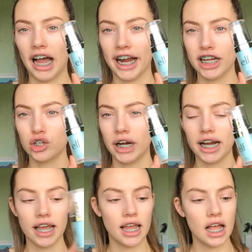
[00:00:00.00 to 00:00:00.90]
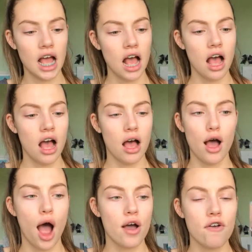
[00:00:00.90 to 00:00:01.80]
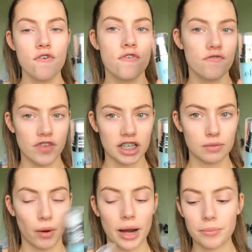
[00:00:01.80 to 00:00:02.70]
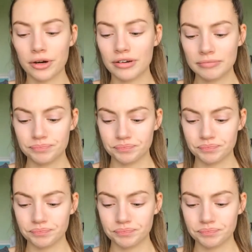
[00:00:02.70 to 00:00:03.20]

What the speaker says: Hydrating Face Primer.